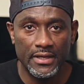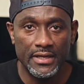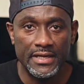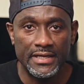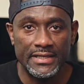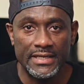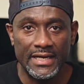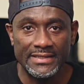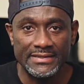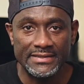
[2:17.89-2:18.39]

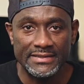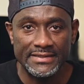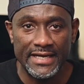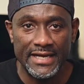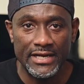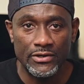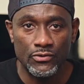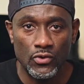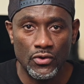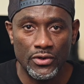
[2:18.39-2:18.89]
It has
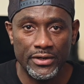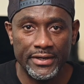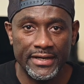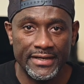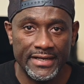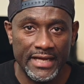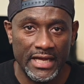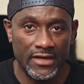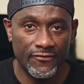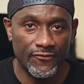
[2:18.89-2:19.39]
9
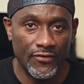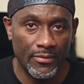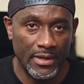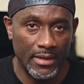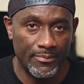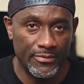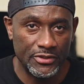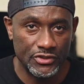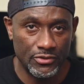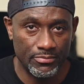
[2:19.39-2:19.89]
rounded diaphragm
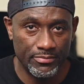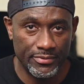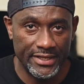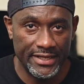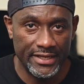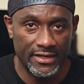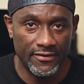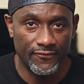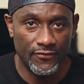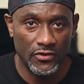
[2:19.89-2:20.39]
aperture
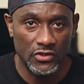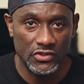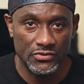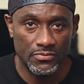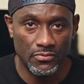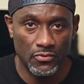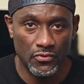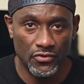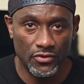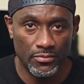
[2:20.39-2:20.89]
blade for a
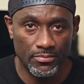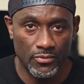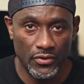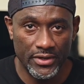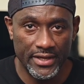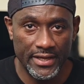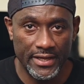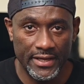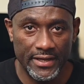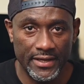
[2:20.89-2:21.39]
smoother
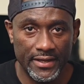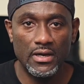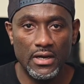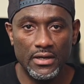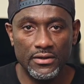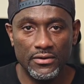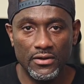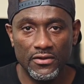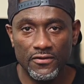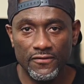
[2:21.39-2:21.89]
bokeh.
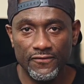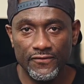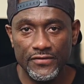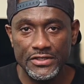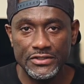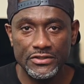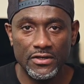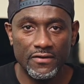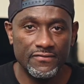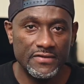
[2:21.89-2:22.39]
Another
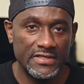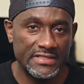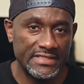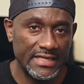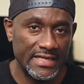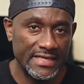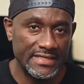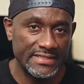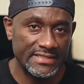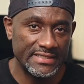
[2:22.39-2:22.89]
feature of this
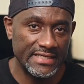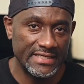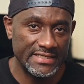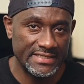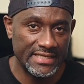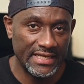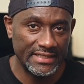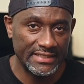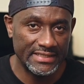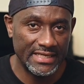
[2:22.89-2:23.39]
lens is
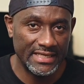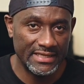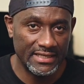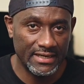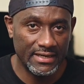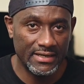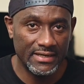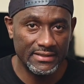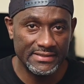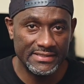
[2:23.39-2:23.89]
that it has a
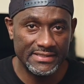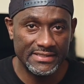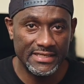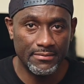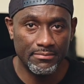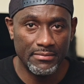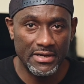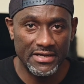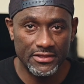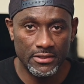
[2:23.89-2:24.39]

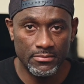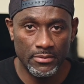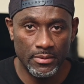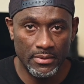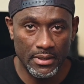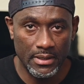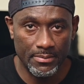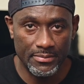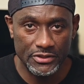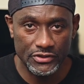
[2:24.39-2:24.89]
constant maximum
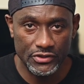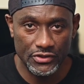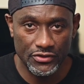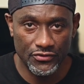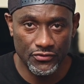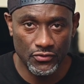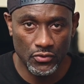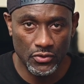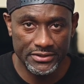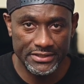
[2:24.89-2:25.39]
aperture
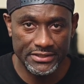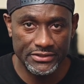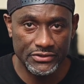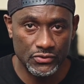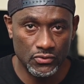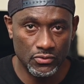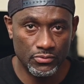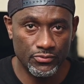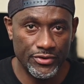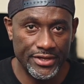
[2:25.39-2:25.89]
throughout its
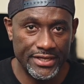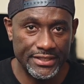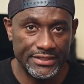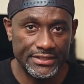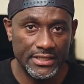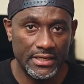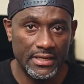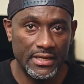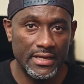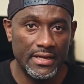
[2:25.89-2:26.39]
zoom
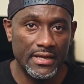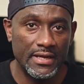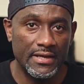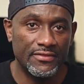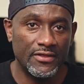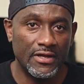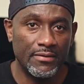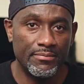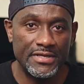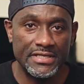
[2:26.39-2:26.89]
range.
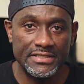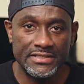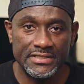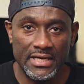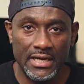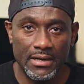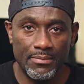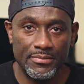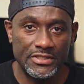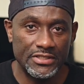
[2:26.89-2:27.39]
That means
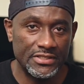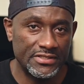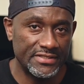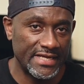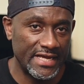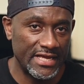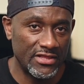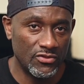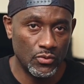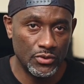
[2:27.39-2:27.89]
the aperture
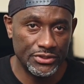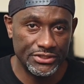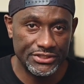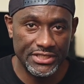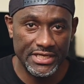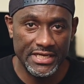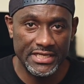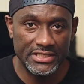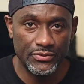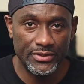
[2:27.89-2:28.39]
size won't
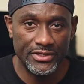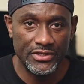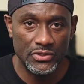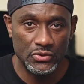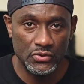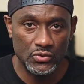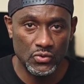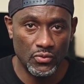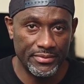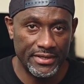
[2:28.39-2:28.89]
change when you
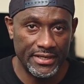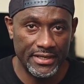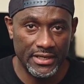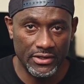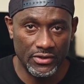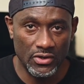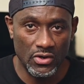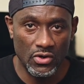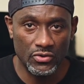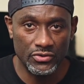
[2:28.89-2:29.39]
zoom in
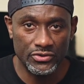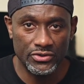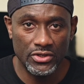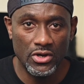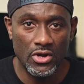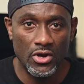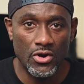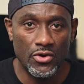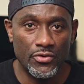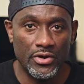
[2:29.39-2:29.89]
and out,
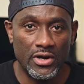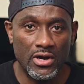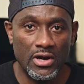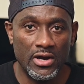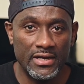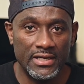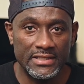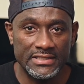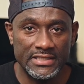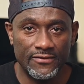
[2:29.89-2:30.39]

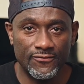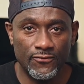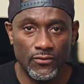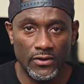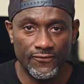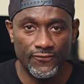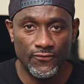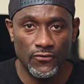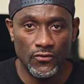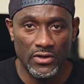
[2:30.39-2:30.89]
regardless of
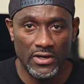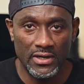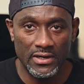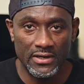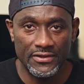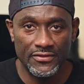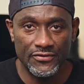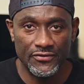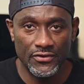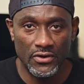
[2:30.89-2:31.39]
what focal
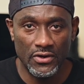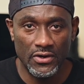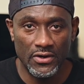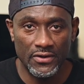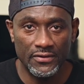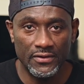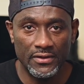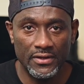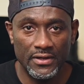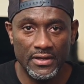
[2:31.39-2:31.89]
length you're
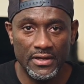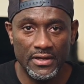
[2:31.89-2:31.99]
on.